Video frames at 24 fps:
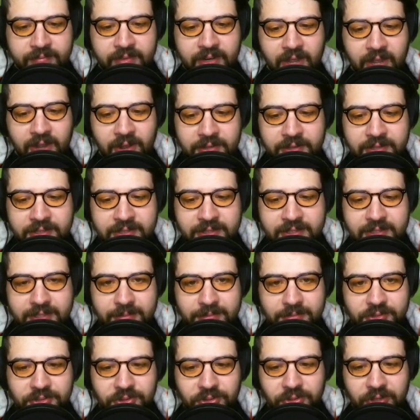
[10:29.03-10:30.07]
Oh, this is
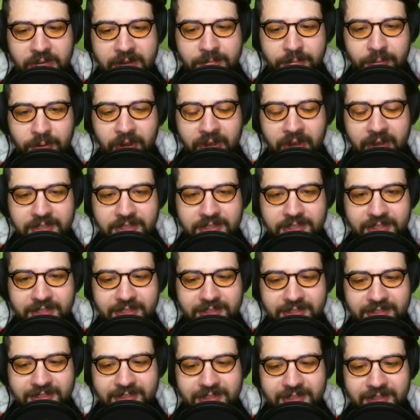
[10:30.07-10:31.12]
some tree
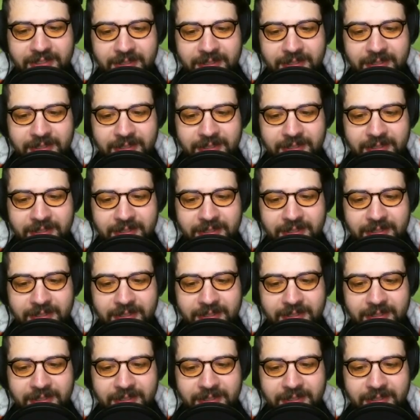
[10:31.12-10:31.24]
branches.